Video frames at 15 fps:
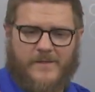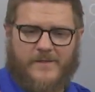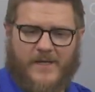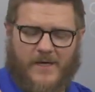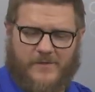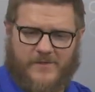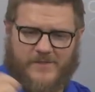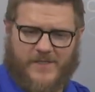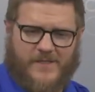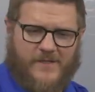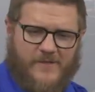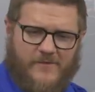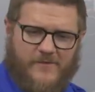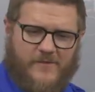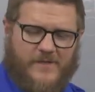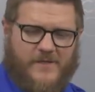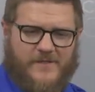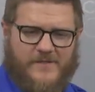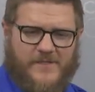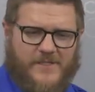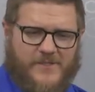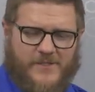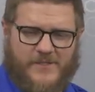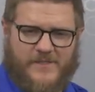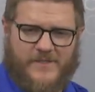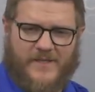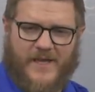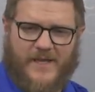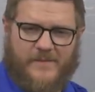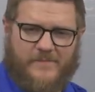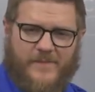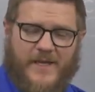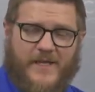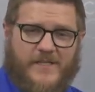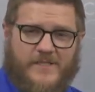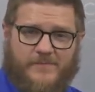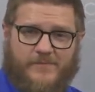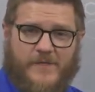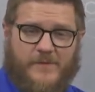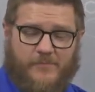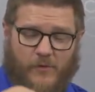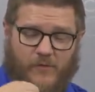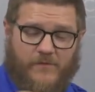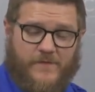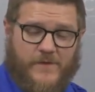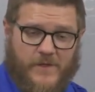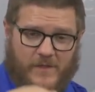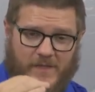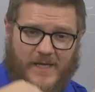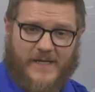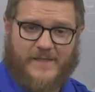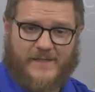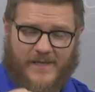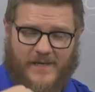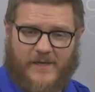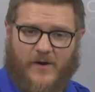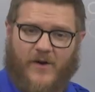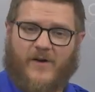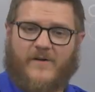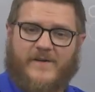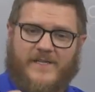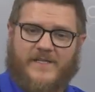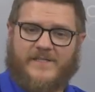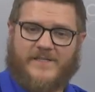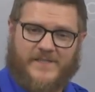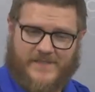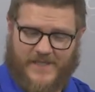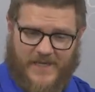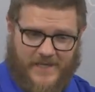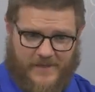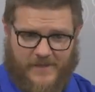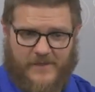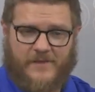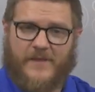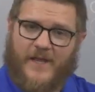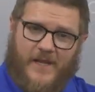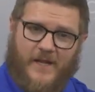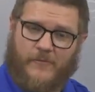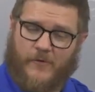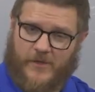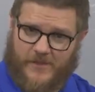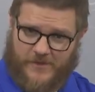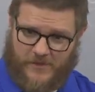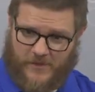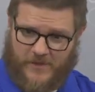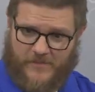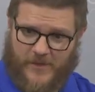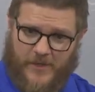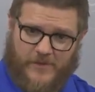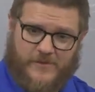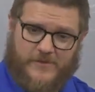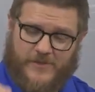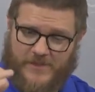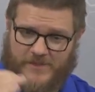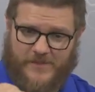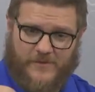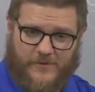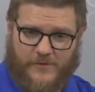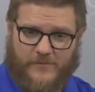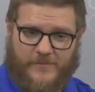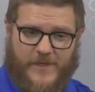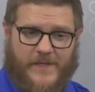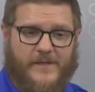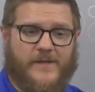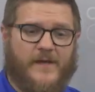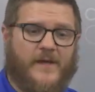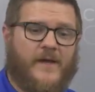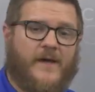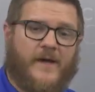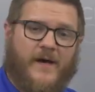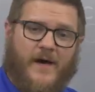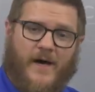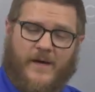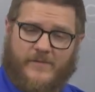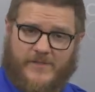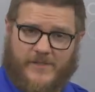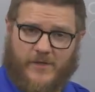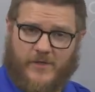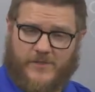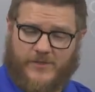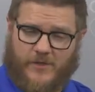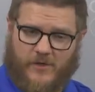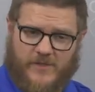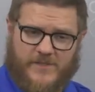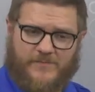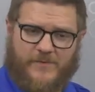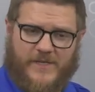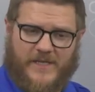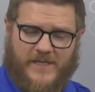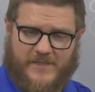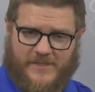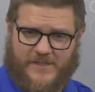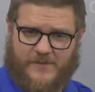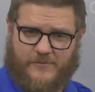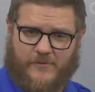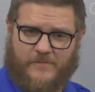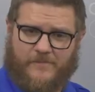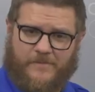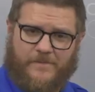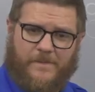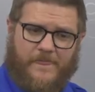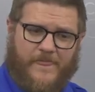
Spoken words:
Now, there's another condition that makes people feel like they are insane that I want to talk about just a little bit. It's called Charles Bonnet Syndrome.